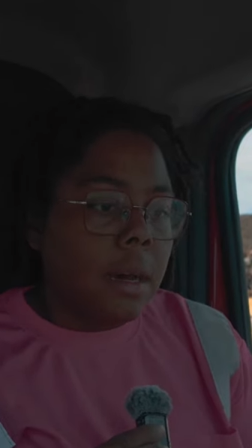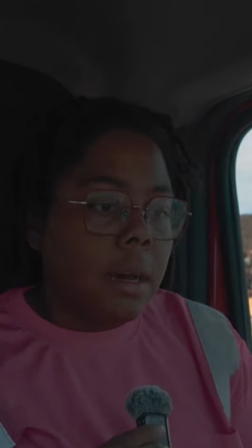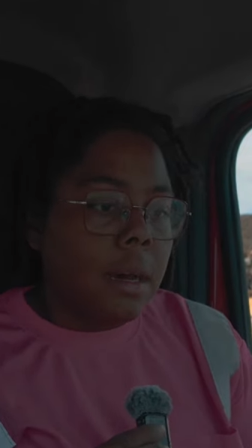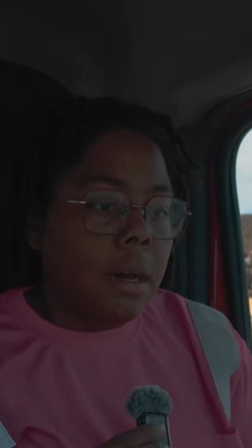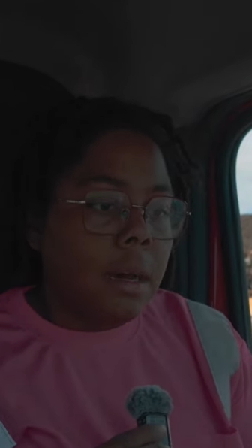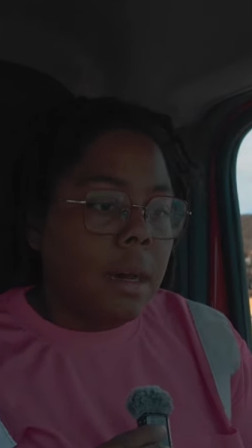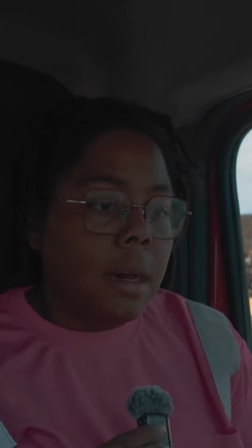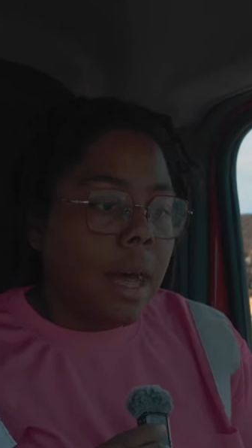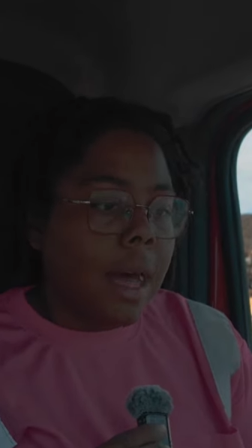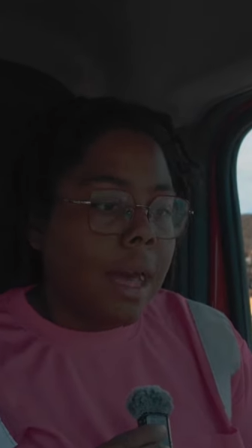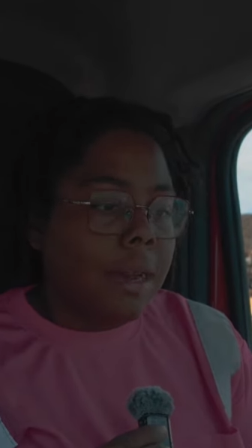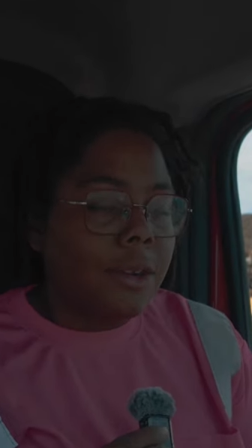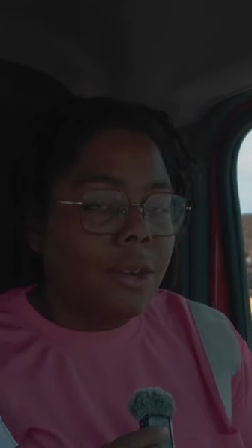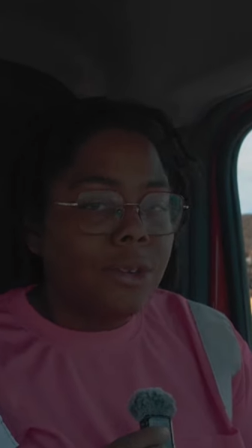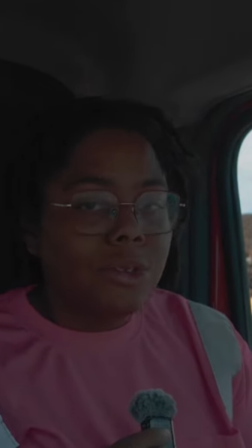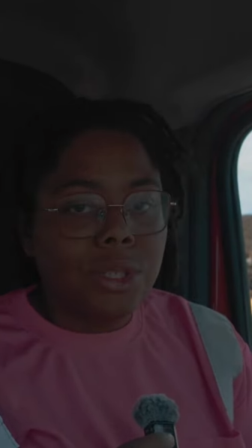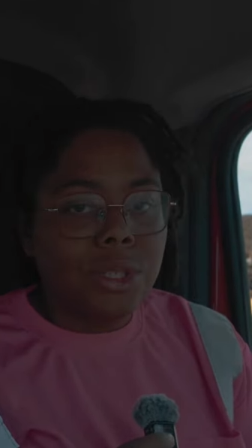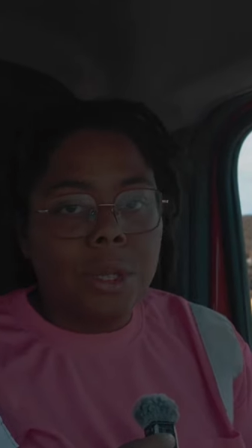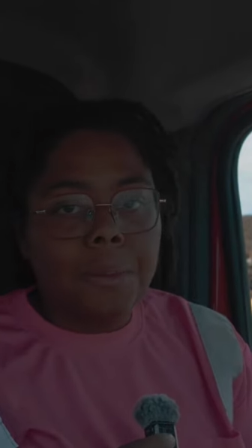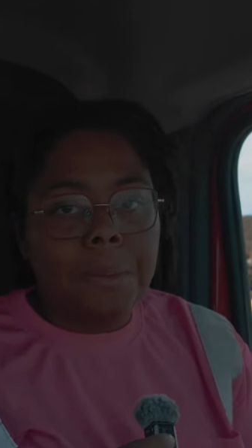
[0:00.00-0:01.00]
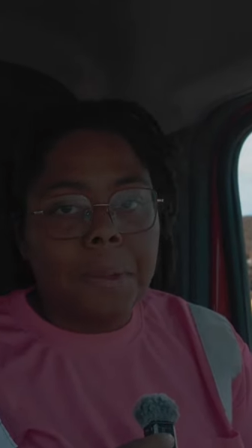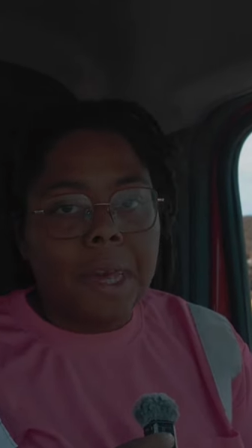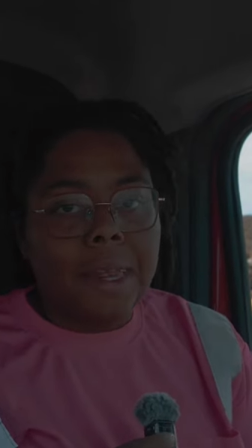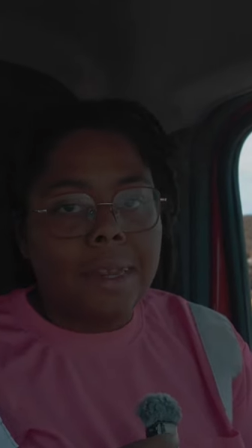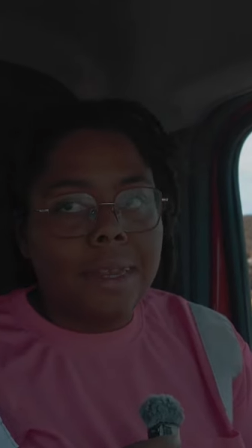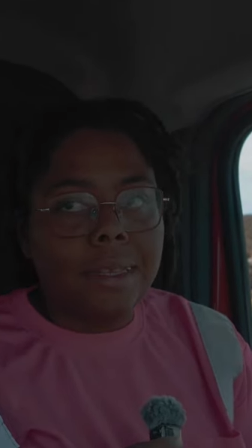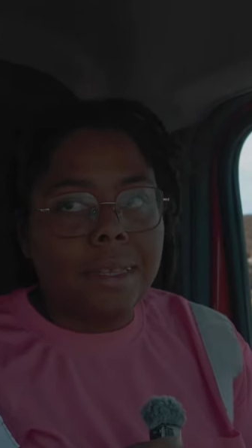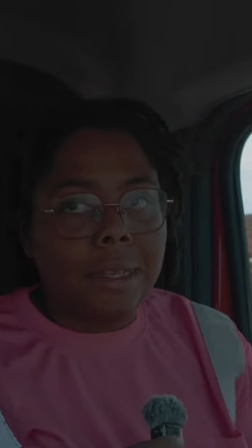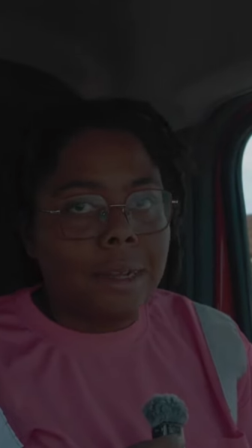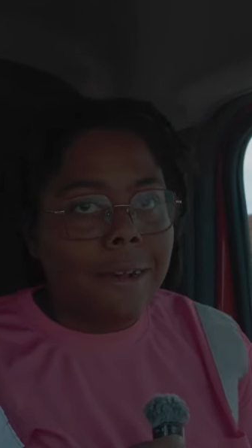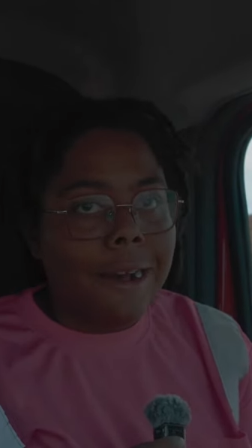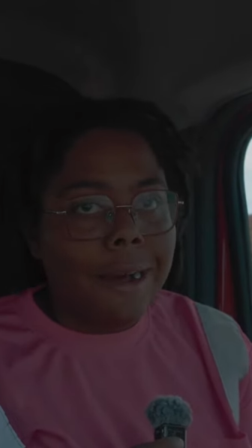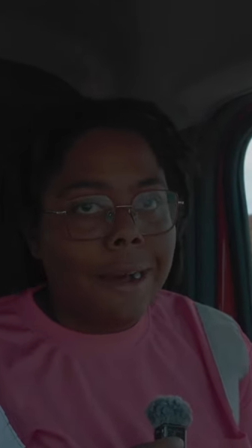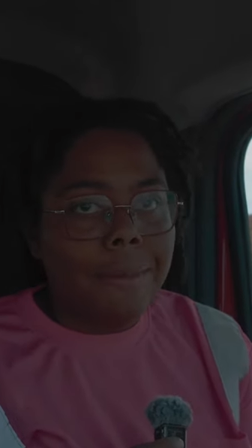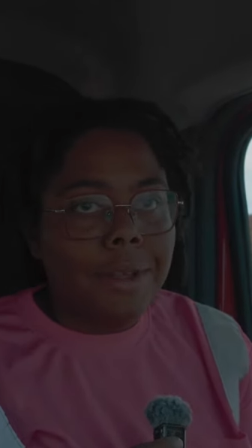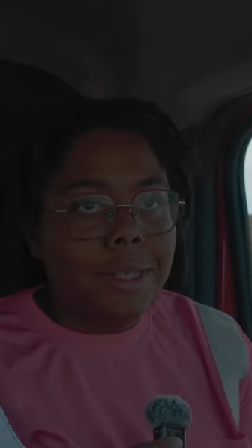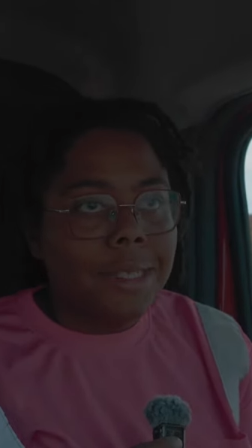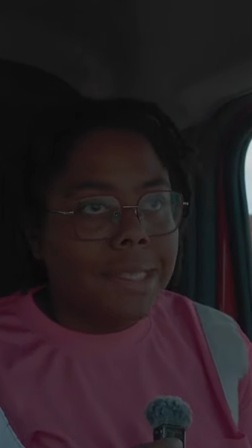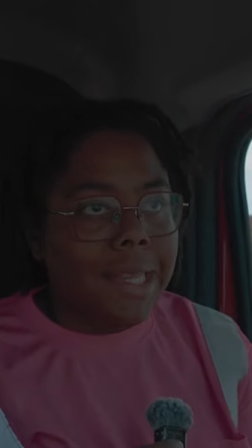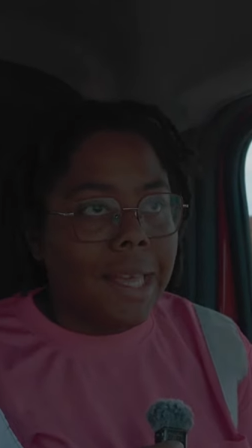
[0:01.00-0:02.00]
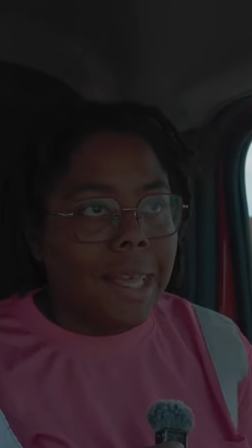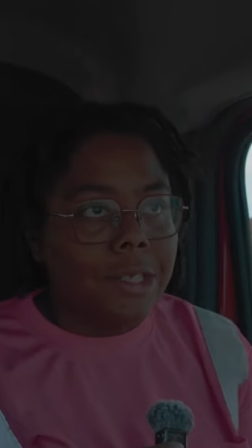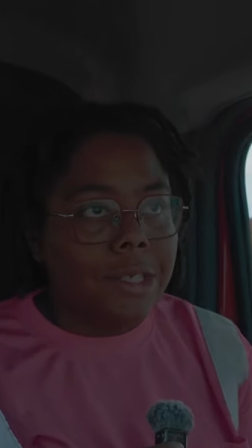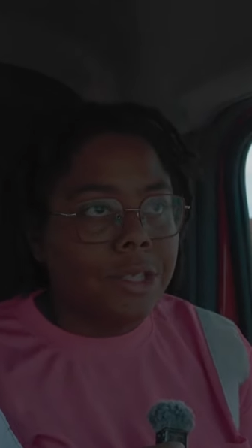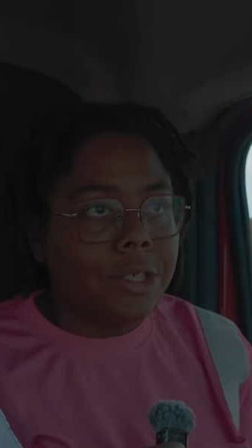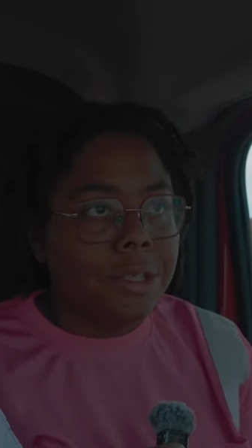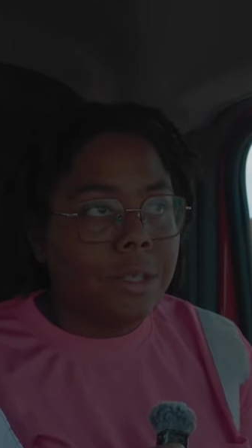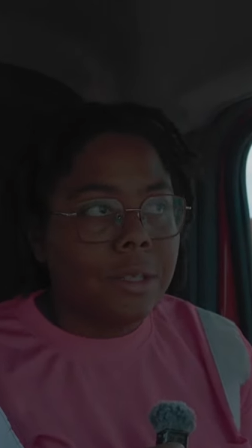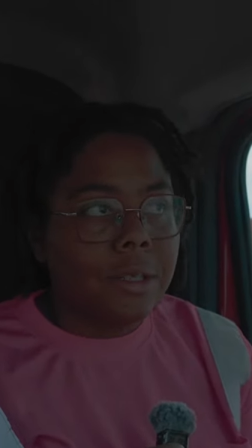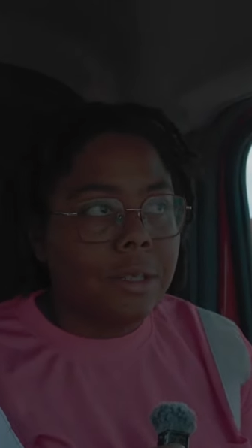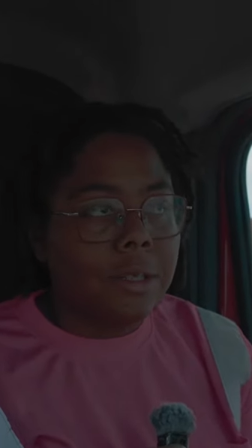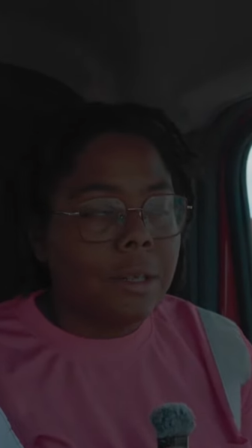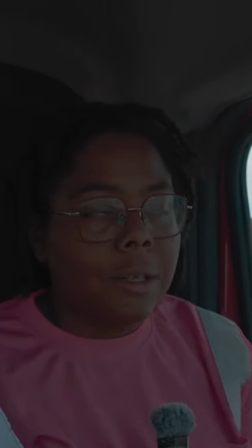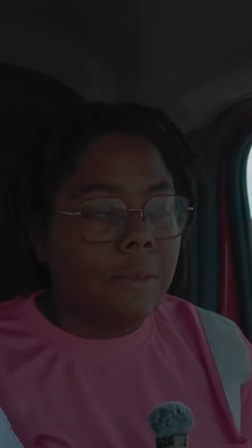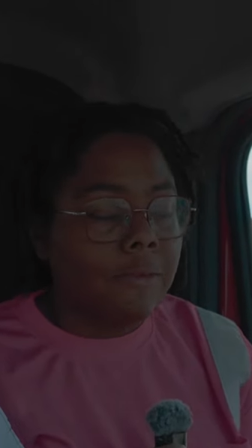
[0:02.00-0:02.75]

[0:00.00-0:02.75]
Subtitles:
I know somebody in the comment section,